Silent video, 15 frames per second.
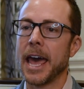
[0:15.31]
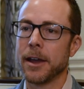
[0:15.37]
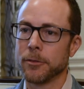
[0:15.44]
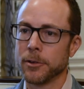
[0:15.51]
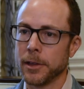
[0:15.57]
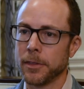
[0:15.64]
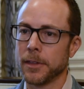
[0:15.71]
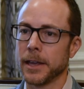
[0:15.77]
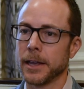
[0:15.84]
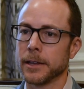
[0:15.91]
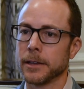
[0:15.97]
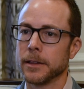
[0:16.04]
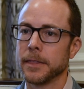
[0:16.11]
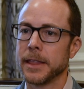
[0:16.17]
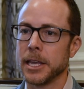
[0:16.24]

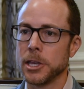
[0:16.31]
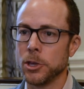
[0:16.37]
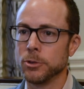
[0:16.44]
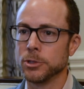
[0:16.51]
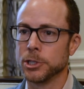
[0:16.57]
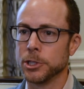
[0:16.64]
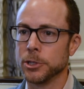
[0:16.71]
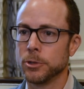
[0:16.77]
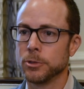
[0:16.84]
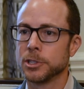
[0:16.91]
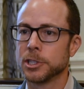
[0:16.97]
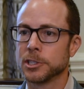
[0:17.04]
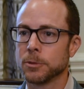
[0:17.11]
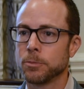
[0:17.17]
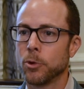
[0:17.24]
everything that you do
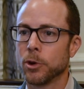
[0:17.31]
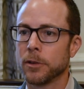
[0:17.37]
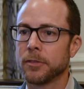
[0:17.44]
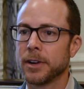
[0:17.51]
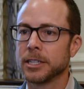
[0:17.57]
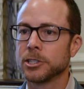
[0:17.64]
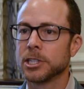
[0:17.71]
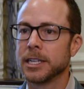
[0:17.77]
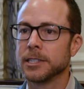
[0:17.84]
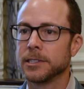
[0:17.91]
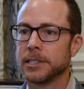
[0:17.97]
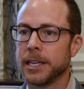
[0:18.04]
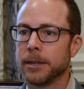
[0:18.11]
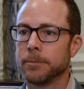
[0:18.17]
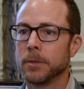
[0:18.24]
to support a
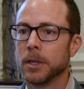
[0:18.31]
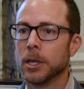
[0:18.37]
franchisee.